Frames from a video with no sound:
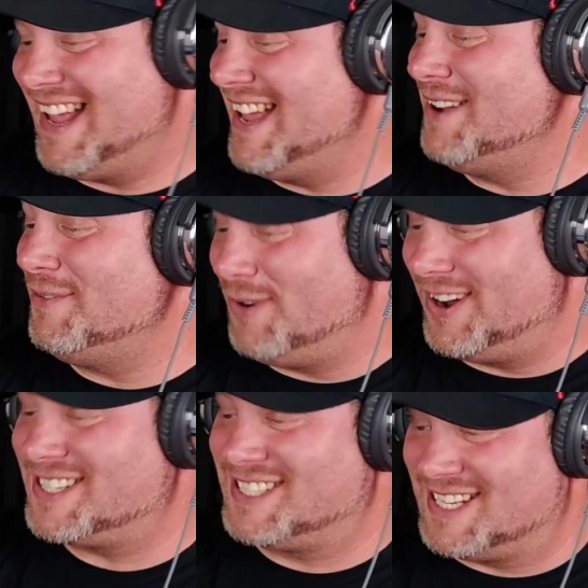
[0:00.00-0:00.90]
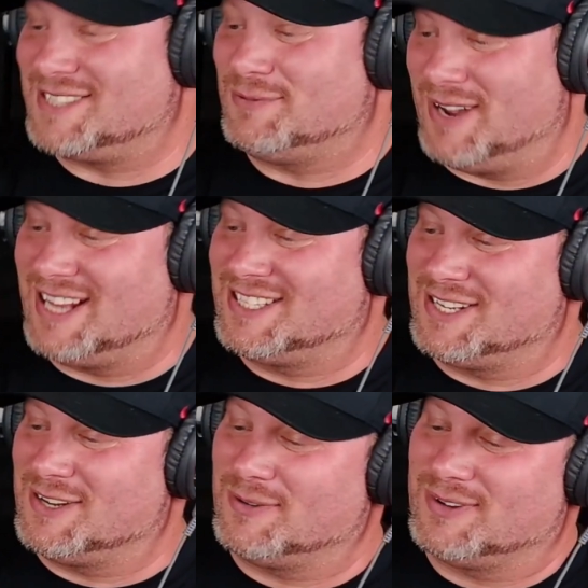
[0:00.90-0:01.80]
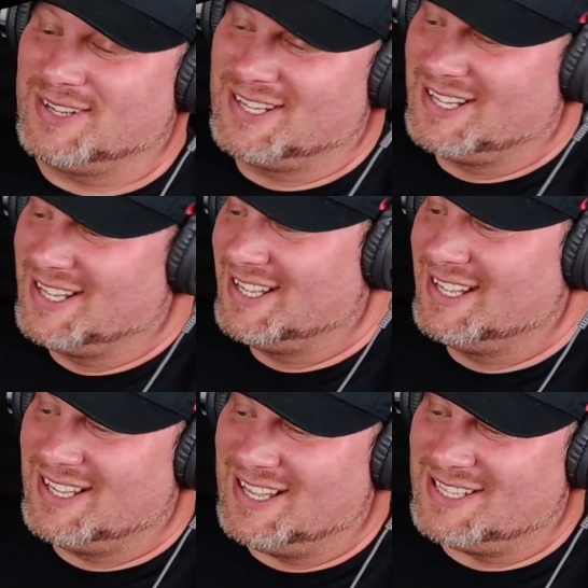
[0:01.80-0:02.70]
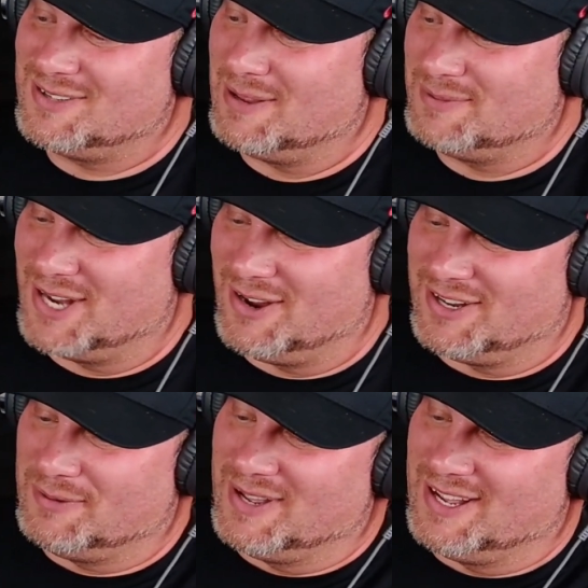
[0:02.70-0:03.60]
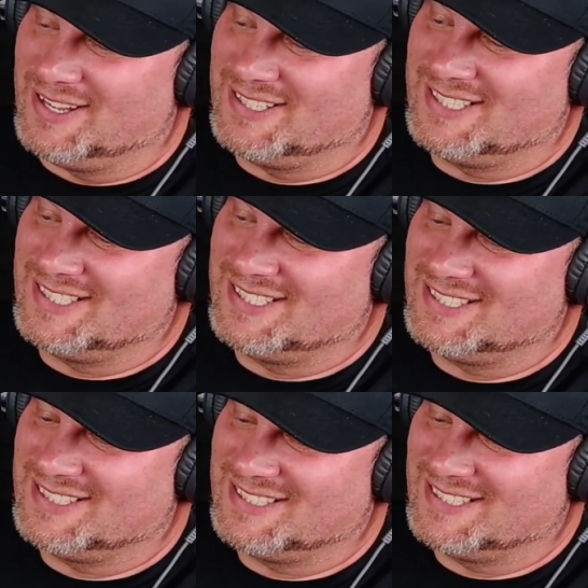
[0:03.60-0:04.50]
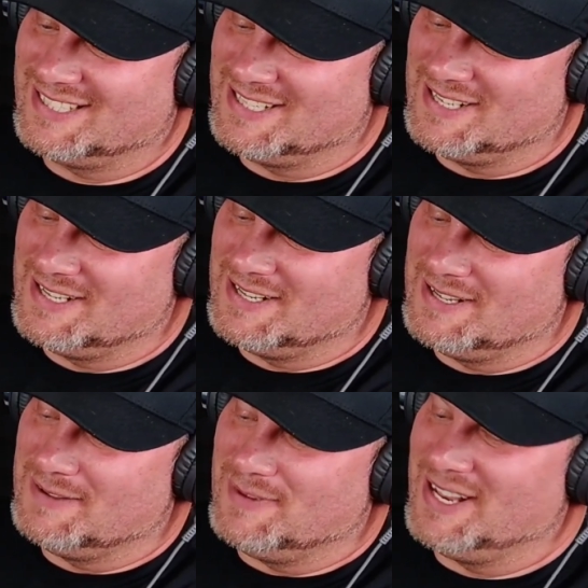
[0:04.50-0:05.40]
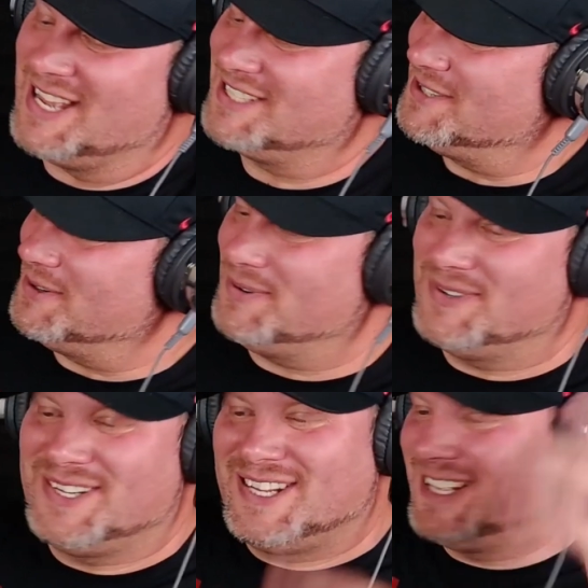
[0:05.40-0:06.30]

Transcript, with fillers: It works this way too. That's what I'm talking about. Man, that's cool.